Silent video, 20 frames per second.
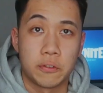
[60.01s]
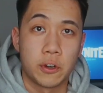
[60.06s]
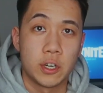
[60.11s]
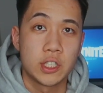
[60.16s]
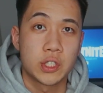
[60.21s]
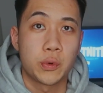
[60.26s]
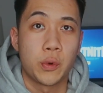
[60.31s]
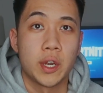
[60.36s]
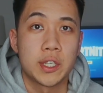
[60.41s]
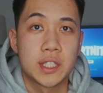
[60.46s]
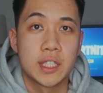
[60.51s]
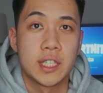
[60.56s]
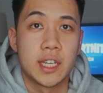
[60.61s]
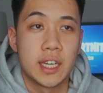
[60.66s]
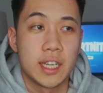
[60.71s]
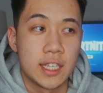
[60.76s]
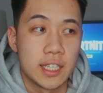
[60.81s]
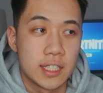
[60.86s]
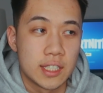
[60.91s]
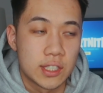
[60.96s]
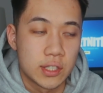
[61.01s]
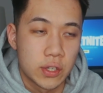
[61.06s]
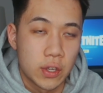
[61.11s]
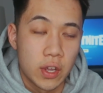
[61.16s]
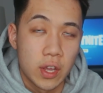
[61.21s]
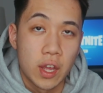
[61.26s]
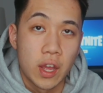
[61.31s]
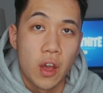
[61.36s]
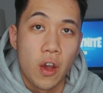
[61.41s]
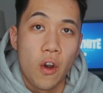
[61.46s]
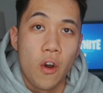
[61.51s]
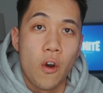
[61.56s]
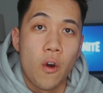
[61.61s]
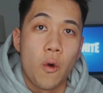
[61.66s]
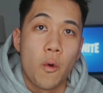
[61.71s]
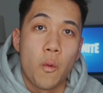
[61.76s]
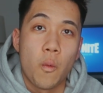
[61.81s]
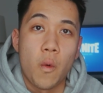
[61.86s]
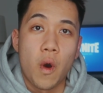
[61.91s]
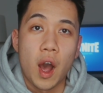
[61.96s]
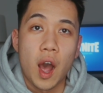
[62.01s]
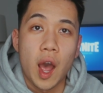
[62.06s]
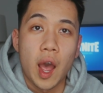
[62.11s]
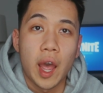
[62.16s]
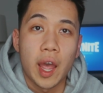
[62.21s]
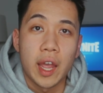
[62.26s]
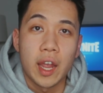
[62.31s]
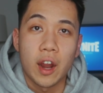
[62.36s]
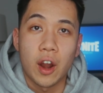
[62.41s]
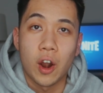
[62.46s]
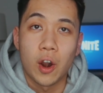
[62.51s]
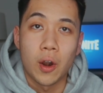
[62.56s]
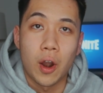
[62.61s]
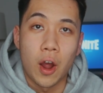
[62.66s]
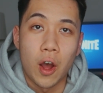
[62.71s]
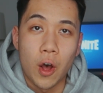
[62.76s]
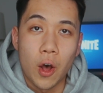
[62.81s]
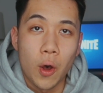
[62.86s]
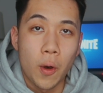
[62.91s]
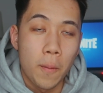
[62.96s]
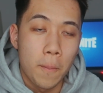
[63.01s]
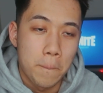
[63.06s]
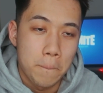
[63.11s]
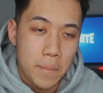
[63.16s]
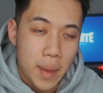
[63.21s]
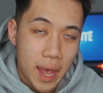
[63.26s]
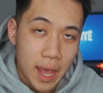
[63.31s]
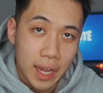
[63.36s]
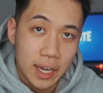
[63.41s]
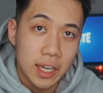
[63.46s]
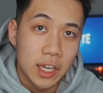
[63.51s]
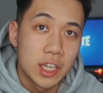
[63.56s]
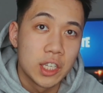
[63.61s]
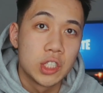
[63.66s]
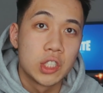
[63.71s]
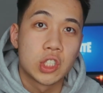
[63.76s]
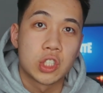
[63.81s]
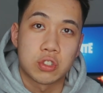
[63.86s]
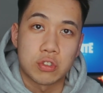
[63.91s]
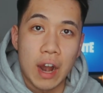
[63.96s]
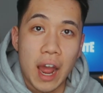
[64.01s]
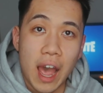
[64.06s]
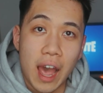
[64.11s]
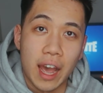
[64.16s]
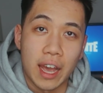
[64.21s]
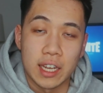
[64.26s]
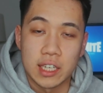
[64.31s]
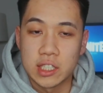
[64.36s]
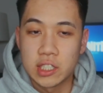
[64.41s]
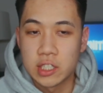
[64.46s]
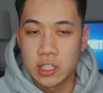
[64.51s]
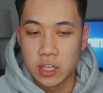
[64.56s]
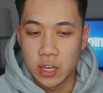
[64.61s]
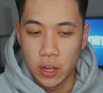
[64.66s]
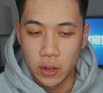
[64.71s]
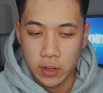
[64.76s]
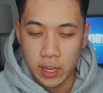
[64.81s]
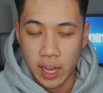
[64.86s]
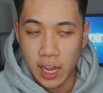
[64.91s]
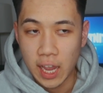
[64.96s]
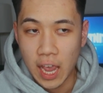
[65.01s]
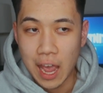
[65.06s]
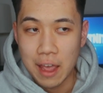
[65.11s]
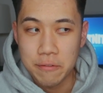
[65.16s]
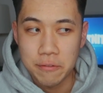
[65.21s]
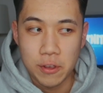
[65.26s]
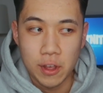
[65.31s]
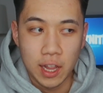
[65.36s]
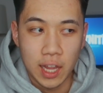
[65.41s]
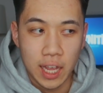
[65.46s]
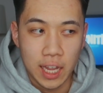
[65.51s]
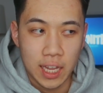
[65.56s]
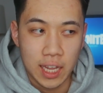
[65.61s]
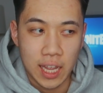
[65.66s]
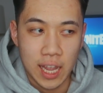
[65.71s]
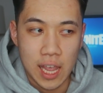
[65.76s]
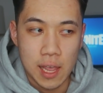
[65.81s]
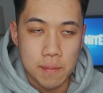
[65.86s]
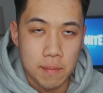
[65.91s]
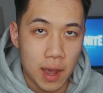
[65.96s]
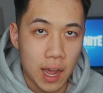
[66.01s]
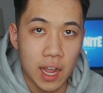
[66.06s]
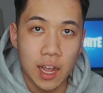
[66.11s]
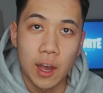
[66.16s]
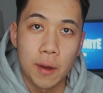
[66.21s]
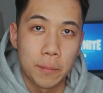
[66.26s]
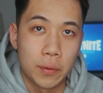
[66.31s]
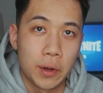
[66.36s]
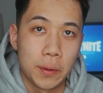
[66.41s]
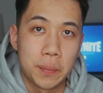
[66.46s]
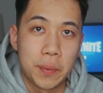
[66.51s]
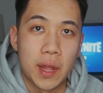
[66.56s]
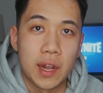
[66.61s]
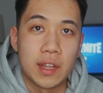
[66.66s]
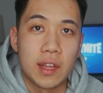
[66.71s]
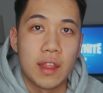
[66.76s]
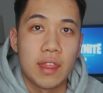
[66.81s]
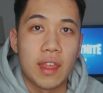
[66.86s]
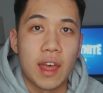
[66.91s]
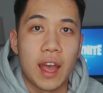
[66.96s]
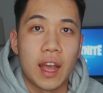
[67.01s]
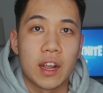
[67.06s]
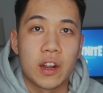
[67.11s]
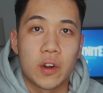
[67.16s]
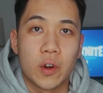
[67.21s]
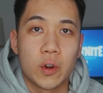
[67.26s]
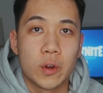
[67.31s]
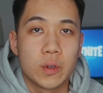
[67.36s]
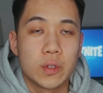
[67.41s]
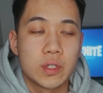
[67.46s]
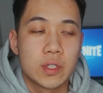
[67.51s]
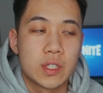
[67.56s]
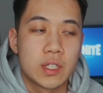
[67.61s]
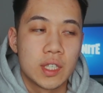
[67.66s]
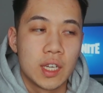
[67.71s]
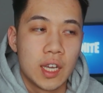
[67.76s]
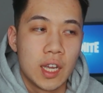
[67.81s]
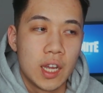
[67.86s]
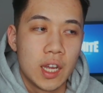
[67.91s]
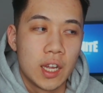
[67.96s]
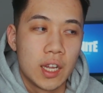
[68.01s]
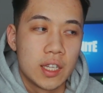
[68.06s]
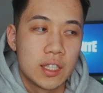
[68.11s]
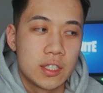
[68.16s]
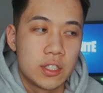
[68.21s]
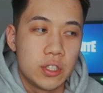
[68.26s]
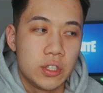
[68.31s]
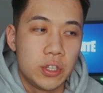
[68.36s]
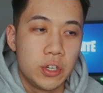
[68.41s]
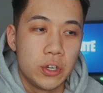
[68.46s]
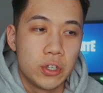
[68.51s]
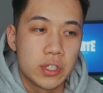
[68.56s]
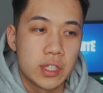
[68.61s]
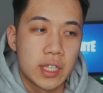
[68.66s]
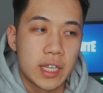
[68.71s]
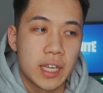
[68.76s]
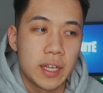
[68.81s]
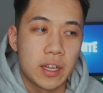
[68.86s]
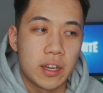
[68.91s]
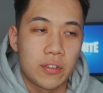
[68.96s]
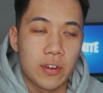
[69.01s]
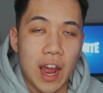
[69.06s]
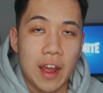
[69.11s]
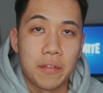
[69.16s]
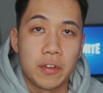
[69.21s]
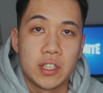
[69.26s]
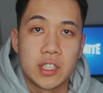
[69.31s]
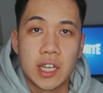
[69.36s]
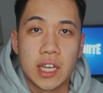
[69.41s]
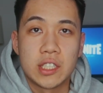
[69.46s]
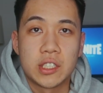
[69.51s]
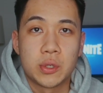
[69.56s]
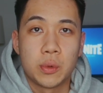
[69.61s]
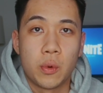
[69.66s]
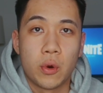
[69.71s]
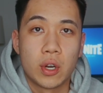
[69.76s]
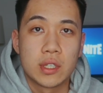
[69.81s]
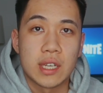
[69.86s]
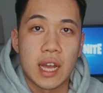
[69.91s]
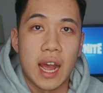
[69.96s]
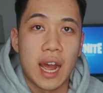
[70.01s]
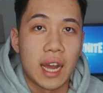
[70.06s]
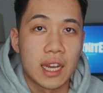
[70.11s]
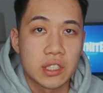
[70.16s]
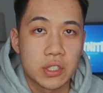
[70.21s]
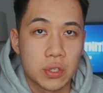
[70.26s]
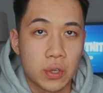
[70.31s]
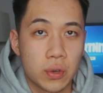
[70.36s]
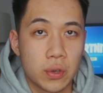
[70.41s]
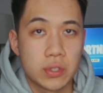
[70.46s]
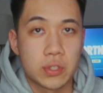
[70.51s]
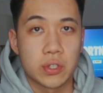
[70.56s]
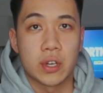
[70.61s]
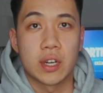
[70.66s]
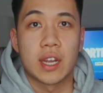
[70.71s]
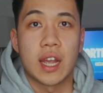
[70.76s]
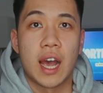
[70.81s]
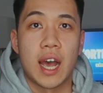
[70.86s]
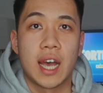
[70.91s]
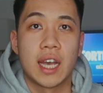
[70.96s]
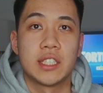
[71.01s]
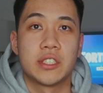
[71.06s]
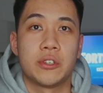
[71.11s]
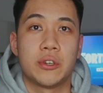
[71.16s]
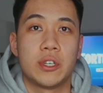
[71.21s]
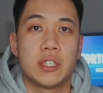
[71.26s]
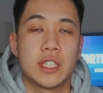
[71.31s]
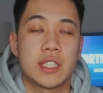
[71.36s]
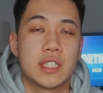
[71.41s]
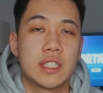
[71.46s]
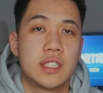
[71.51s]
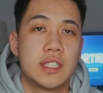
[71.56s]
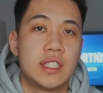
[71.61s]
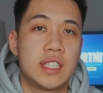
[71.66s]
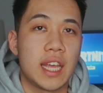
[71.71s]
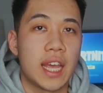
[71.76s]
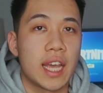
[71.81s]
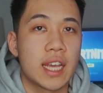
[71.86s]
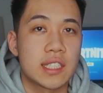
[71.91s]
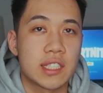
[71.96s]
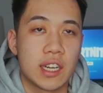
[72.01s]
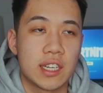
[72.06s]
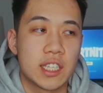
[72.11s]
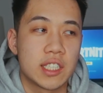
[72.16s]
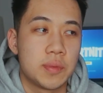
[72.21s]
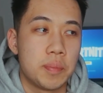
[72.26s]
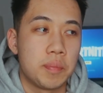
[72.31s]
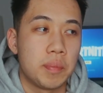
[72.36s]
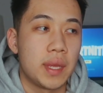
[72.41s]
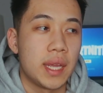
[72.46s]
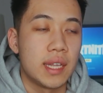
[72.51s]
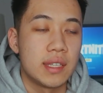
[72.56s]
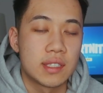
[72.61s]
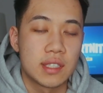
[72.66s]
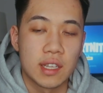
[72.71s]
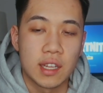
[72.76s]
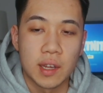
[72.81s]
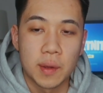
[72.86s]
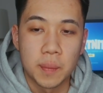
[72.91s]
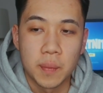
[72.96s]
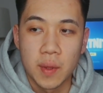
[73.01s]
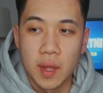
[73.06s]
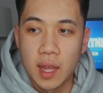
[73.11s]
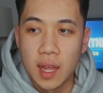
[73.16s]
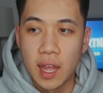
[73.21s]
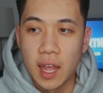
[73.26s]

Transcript: First question is, why are all men trash? Okay, I feel like, in my humble opinion, that girls usually gravitate towards assholes or guys or just dicks and just mean to them.